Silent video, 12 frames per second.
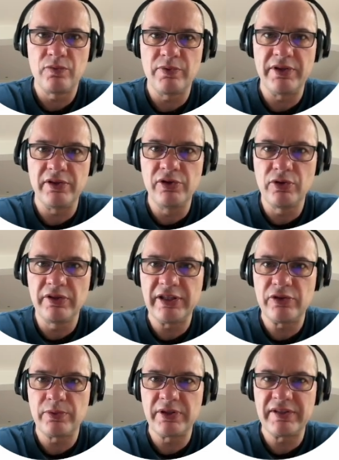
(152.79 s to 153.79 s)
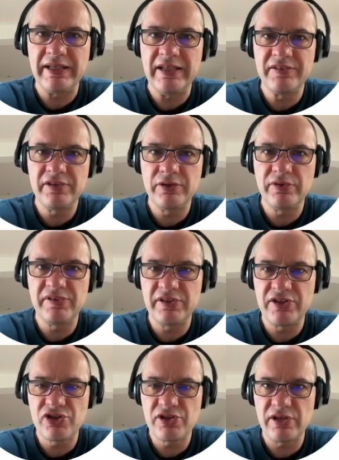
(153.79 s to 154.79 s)
When the neural network takes a new
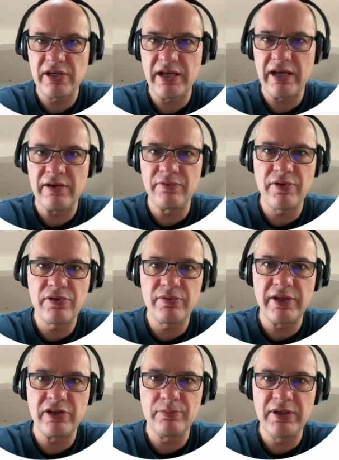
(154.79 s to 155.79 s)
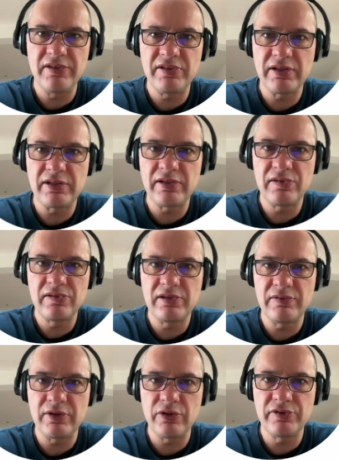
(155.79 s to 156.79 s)
decision, every 300 milliseconds,
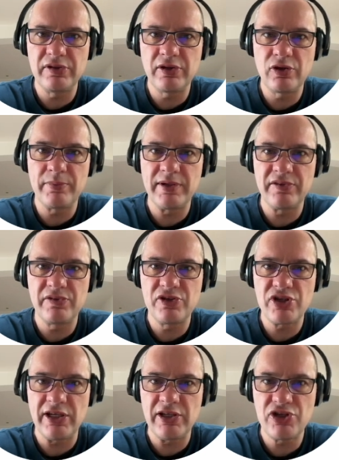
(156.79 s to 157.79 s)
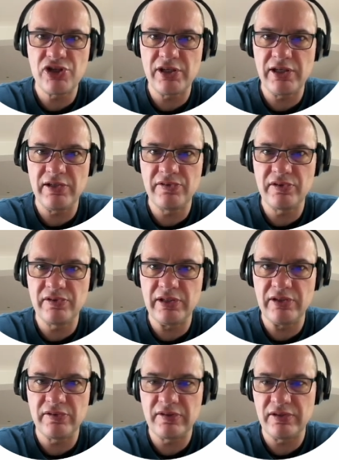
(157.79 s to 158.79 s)
the velocity commands change
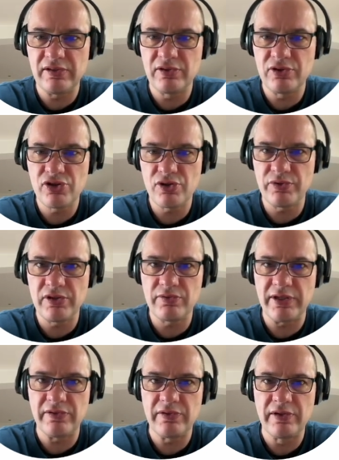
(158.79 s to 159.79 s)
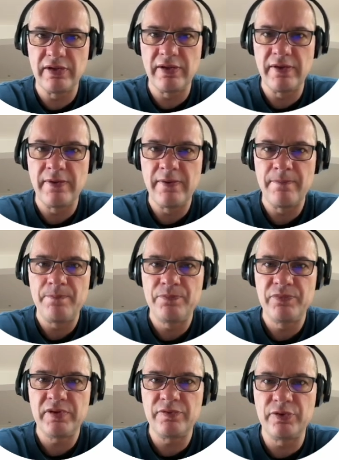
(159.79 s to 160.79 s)
instantaneously, shown in red.
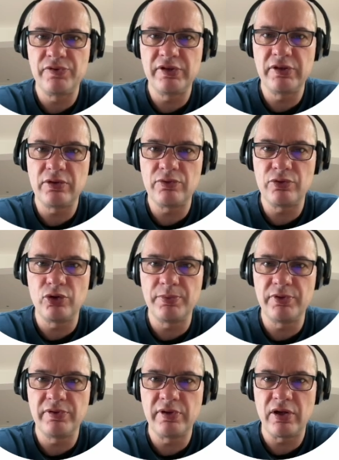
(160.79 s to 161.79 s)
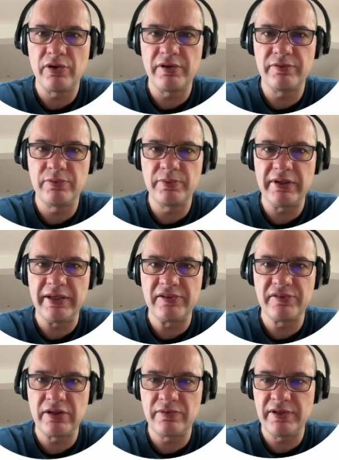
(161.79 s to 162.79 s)
The physical robot, however, will
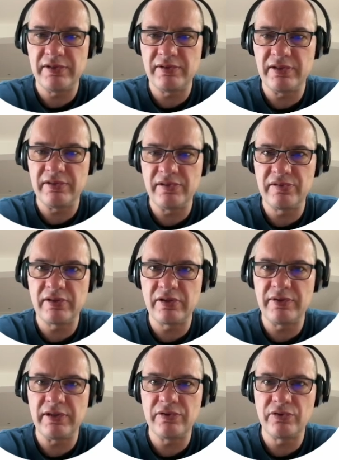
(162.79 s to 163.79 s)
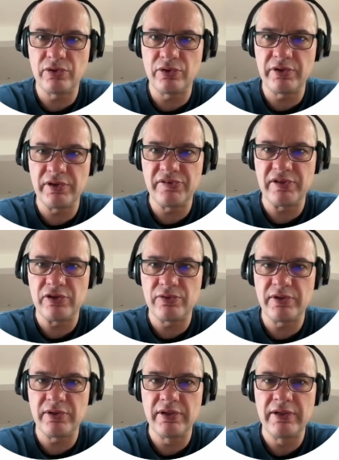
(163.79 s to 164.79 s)
accelerate and decelerate, turn,
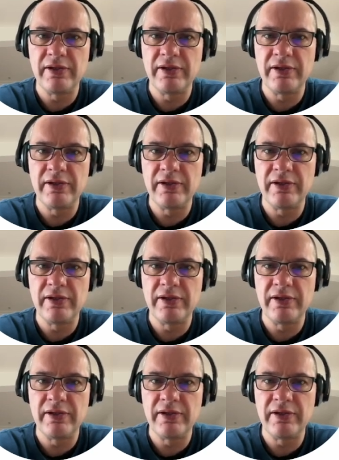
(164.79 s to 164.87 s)
etc.